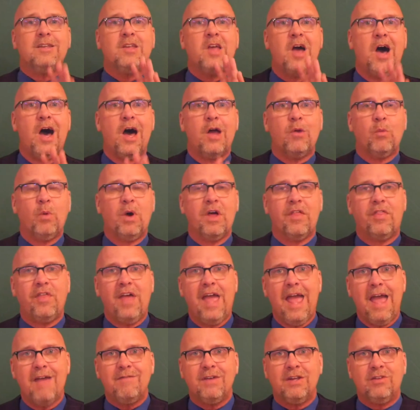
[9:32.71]
gun with
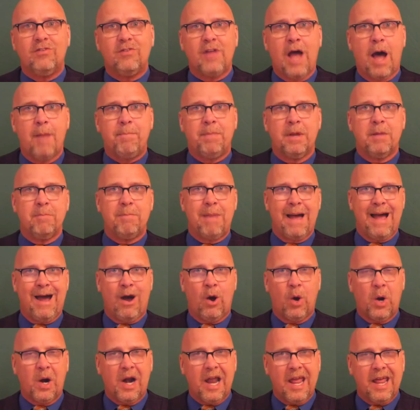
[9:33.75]
heavy stopping
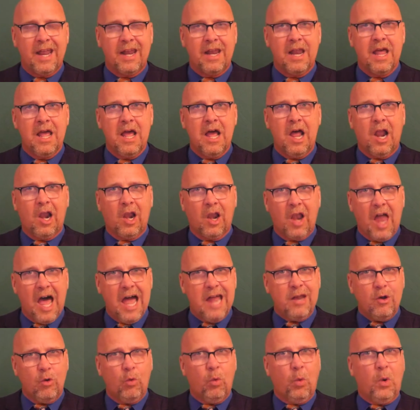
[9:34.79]
power and
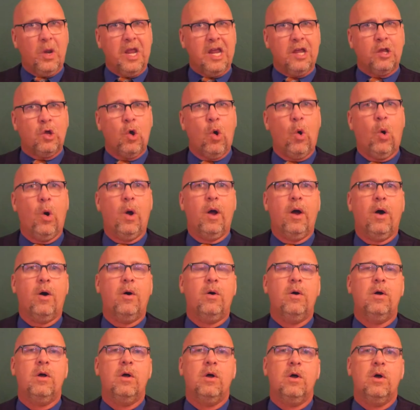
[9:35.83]
light recoil
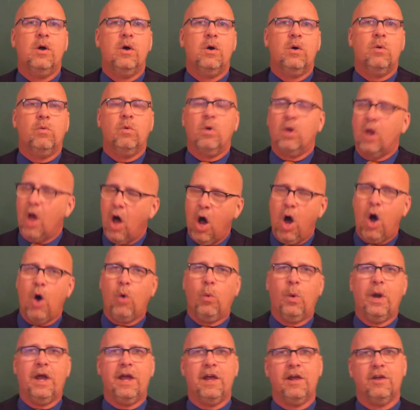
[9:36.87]
will
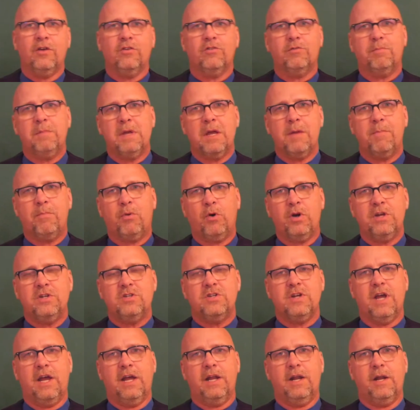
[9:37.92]
always be
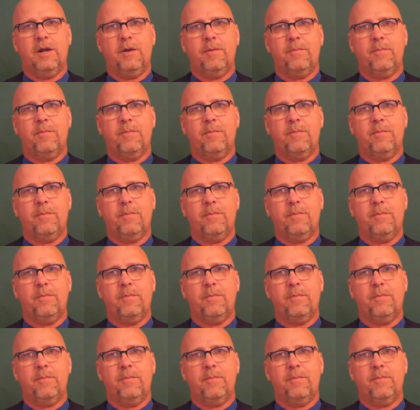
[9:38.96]
appreciated.